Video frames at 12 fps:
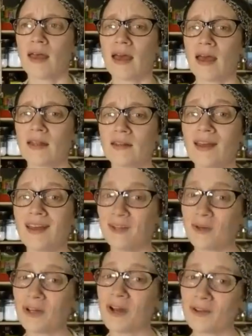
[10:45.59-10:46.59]
and
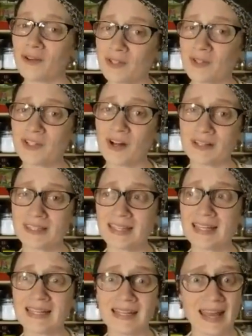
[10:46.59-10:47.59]
you can also start
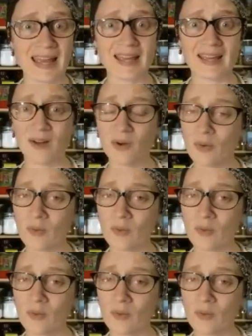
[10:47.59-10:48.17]
seeing, hey,